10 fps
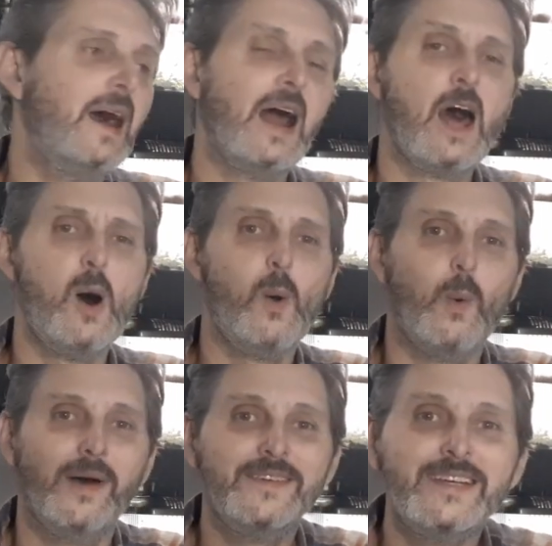
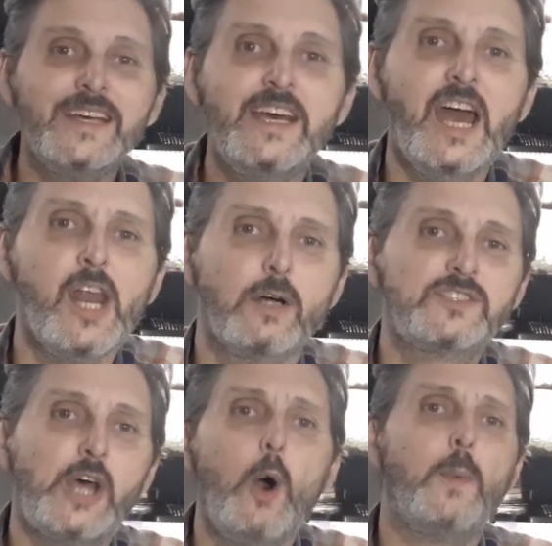Hello! In
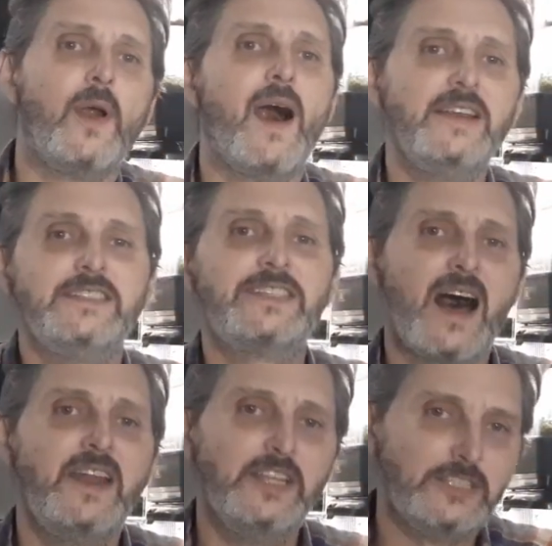October I
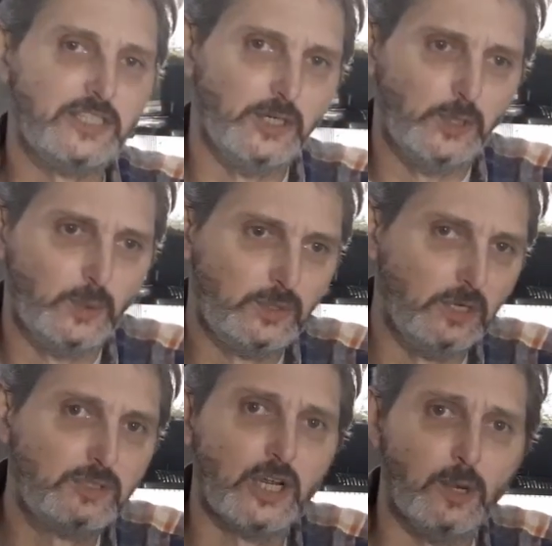decided to
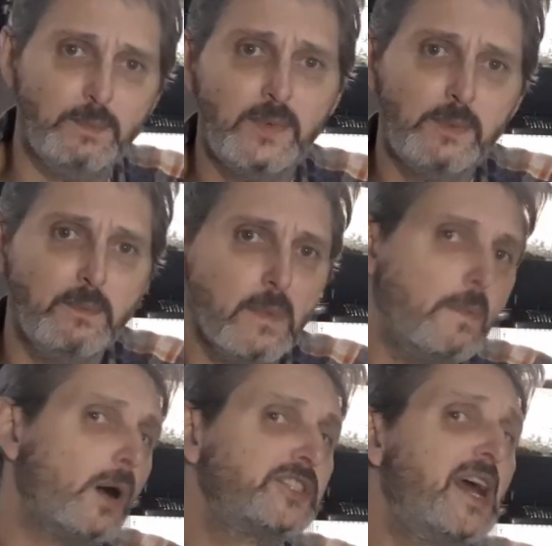do some
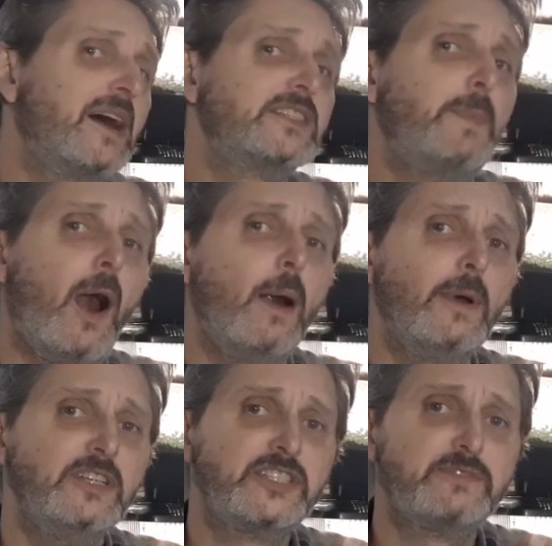mossy
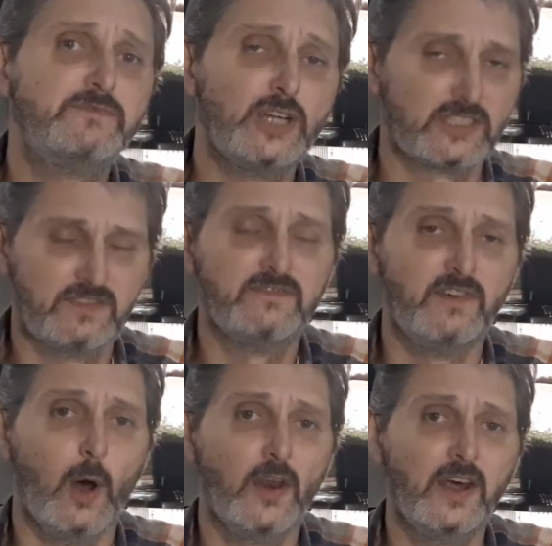experiments just for
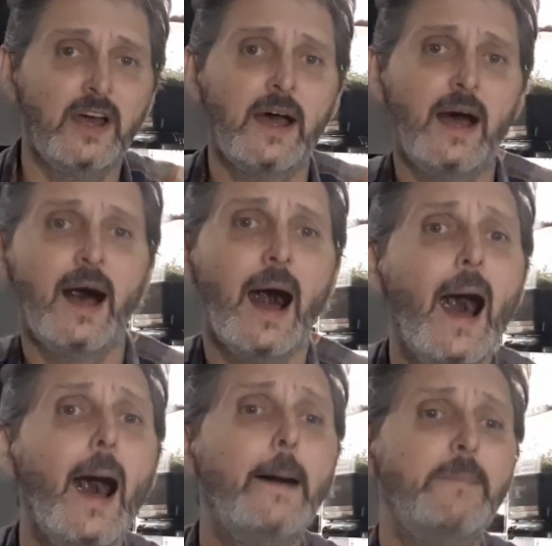fun,
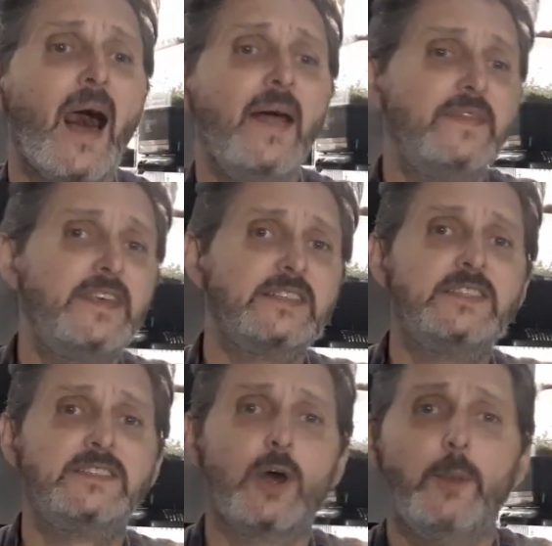and this
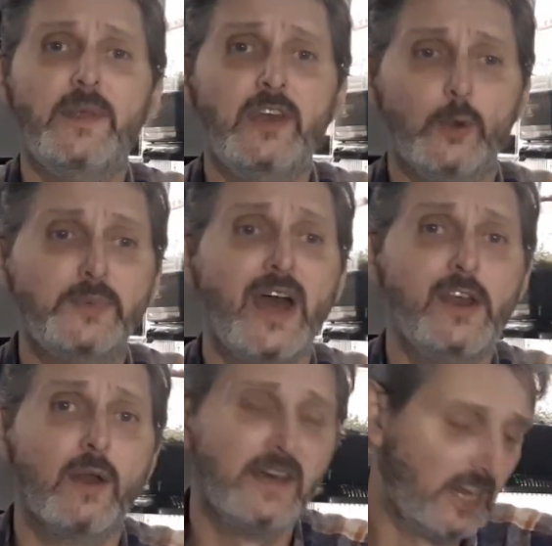is going to be the update of it.